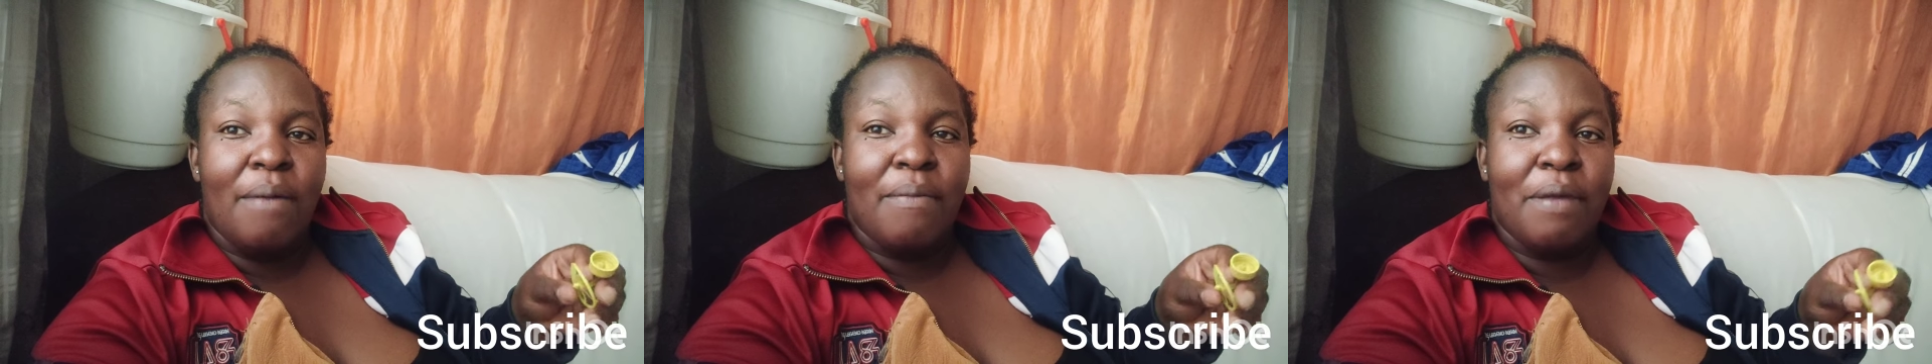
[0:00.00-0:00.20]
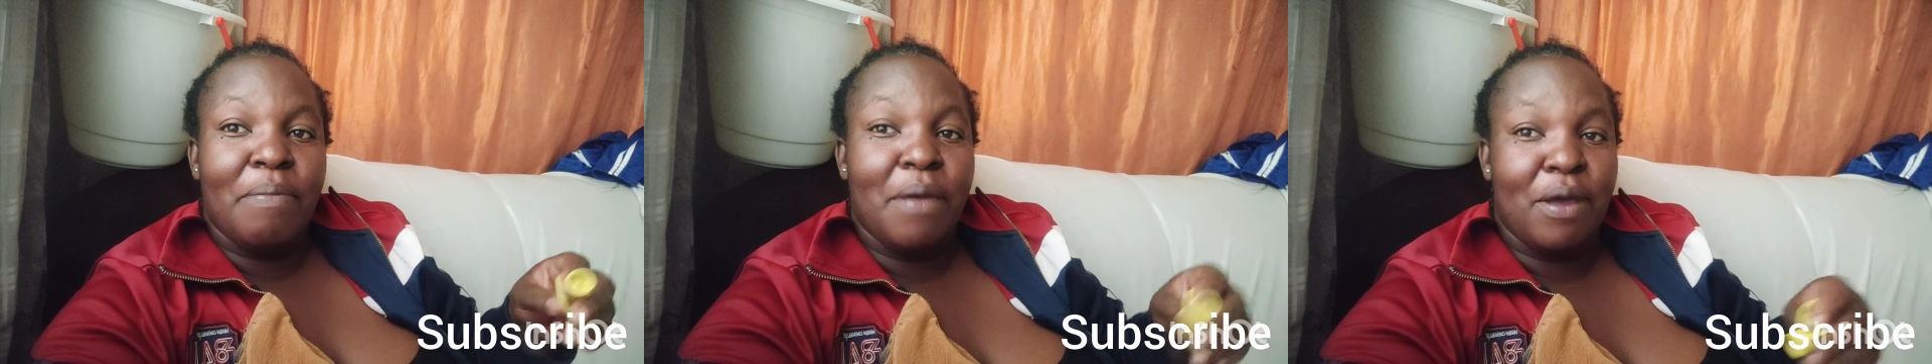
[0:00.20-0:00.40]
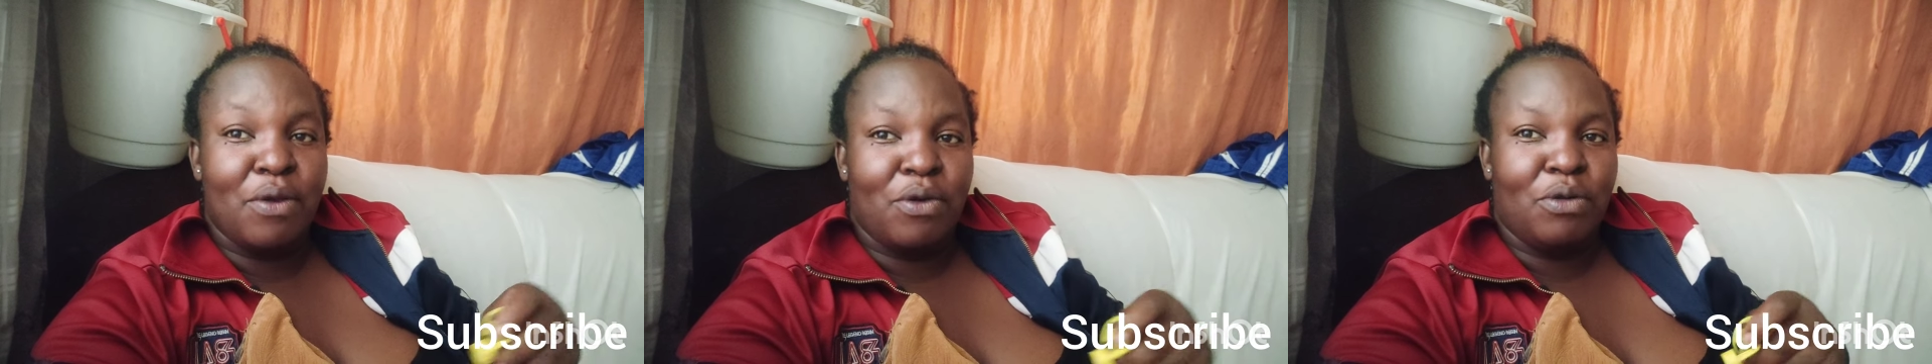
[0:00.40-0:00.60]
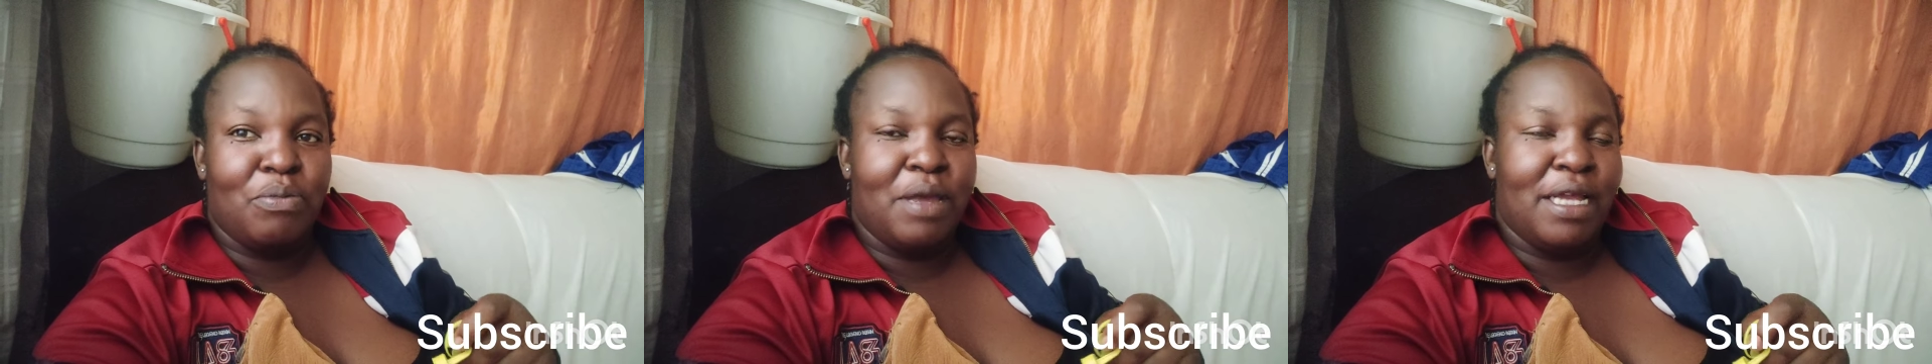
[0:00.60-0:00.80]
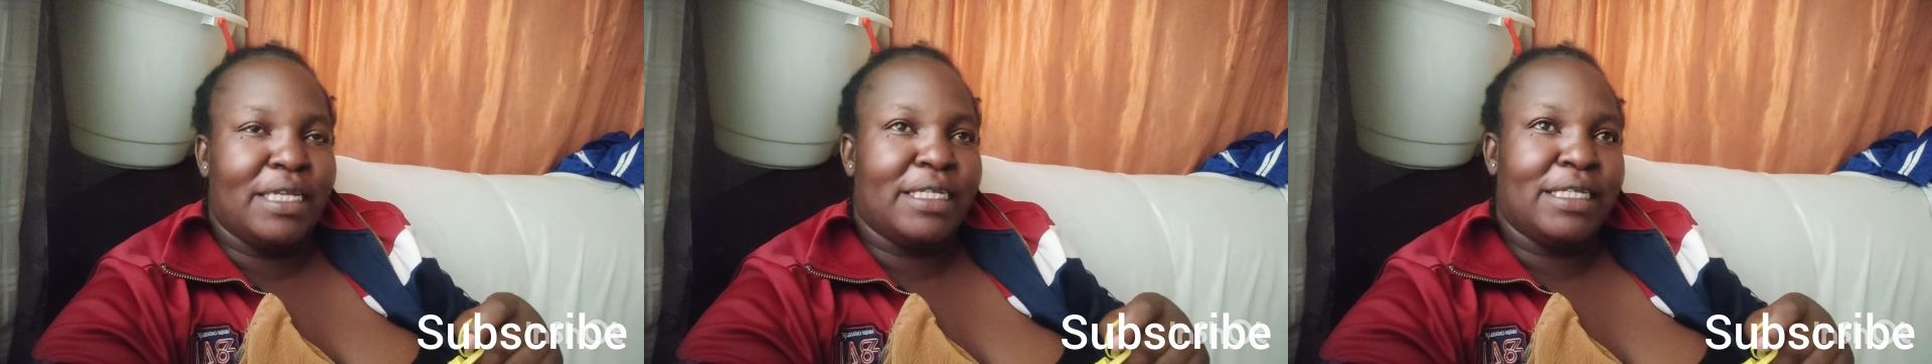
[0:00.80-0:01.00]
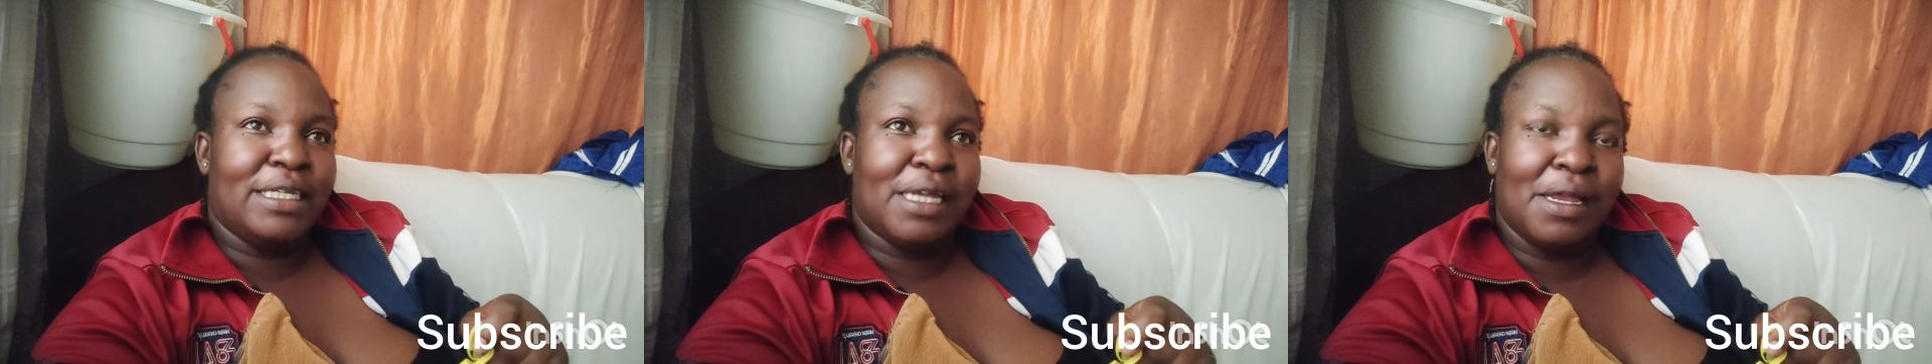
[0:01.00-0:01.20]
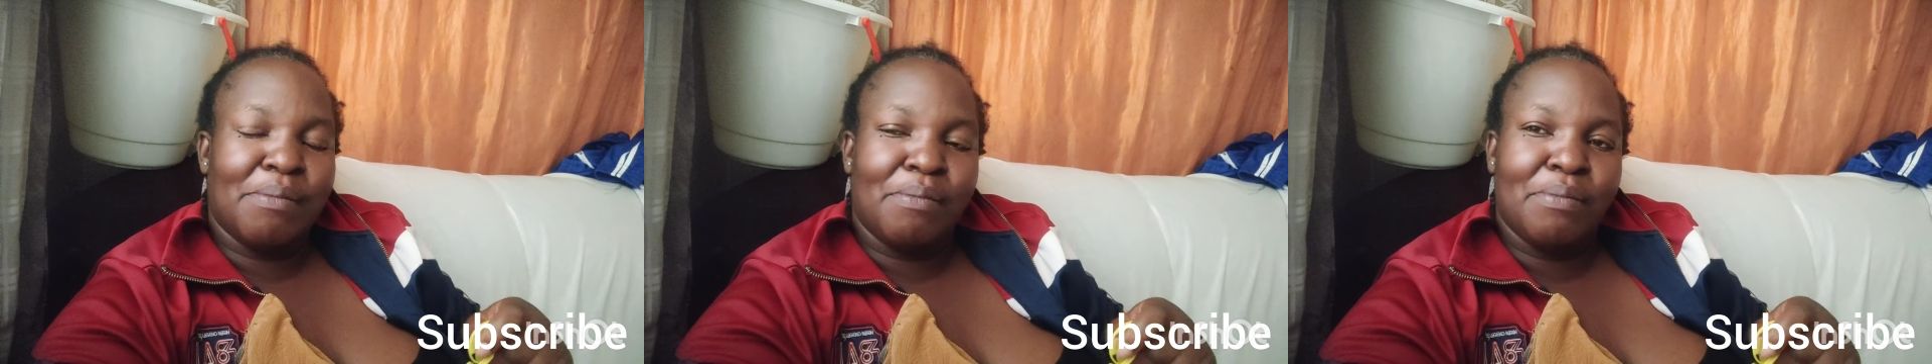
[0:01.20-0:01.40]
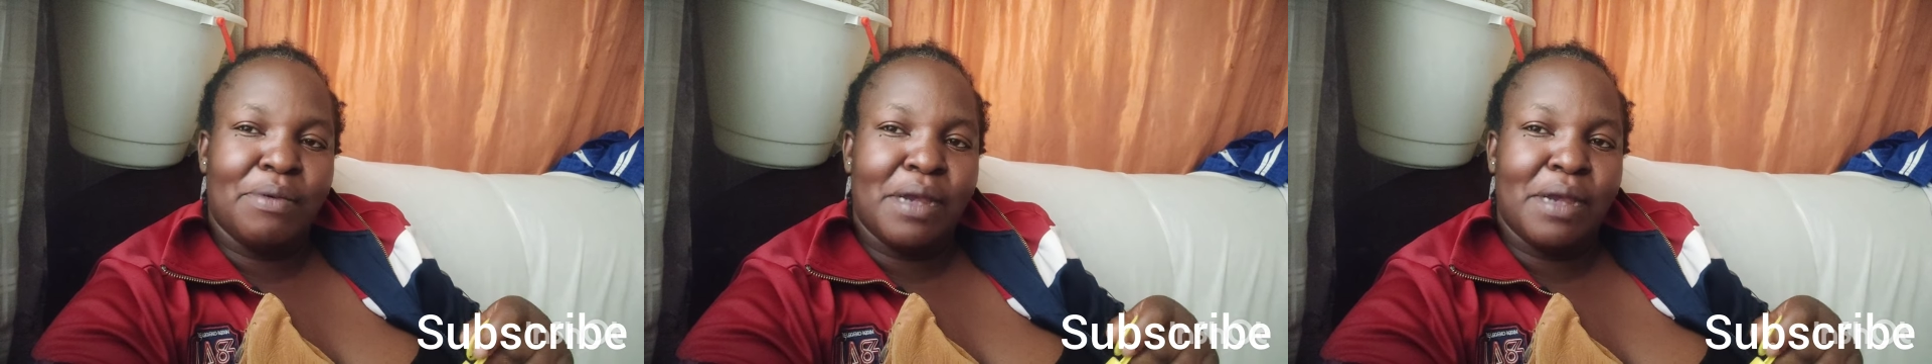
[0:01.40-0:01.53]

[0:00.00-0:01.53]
maybe I could be a teacher